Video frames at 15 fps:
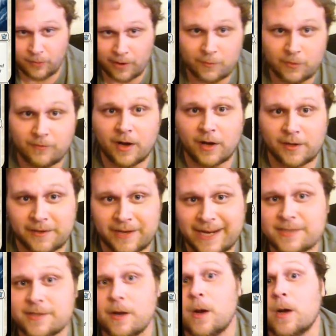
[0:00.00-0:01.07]
before I move on to the
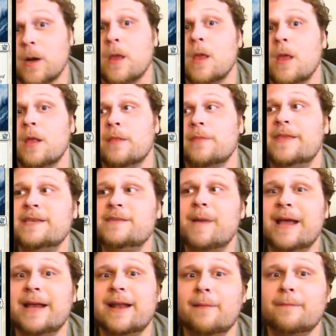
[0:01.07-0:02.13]
next card, this
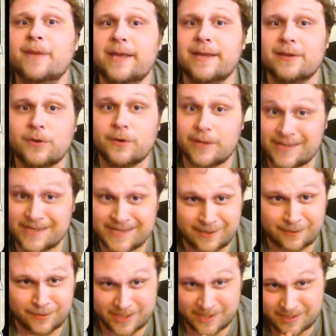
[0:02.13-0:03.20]
might not be in good as
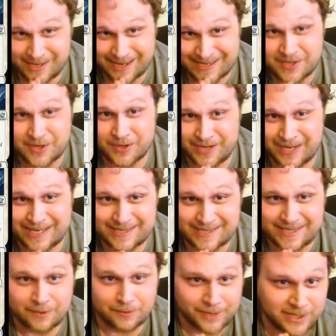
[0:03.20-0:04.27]
sealed as good in
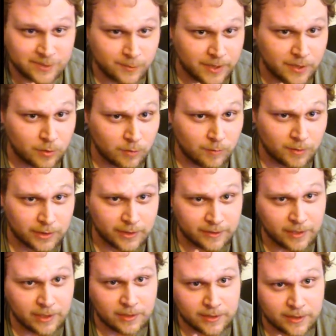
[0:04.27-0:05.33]
sealed as we normally
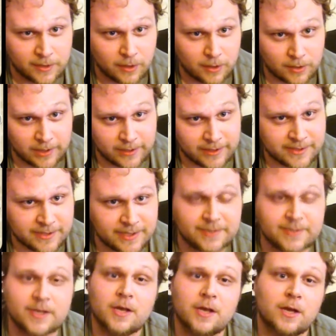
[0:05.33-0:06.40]
think that a card like this
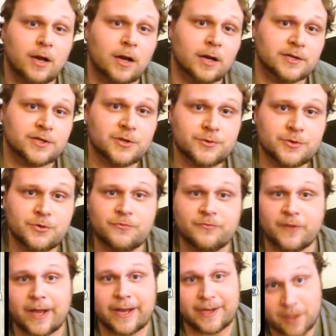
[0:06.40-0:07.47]
is. 2/2
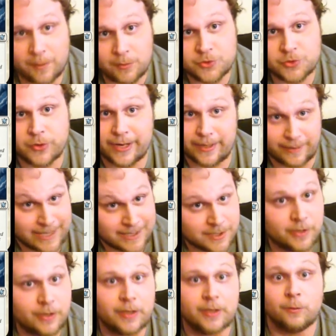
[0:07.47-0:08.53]
flying double strike,
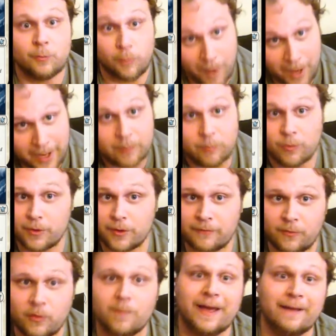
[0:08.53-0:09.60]
that's good, but we're in a
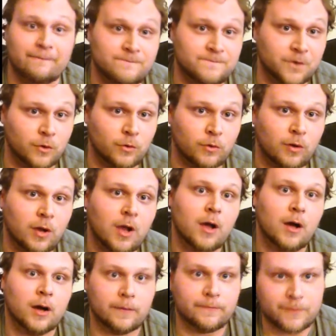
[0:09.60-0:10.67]
format full
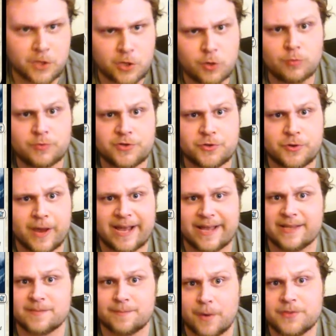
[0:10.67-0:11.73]
of huge
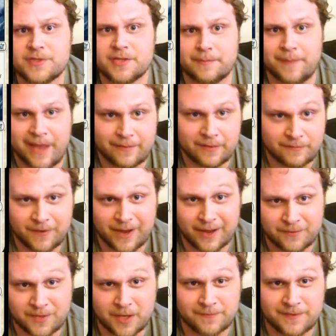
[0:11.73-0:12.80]
dragons, most of them having
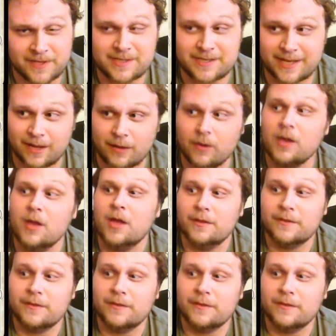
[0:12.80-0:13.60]
5 toughness. Now,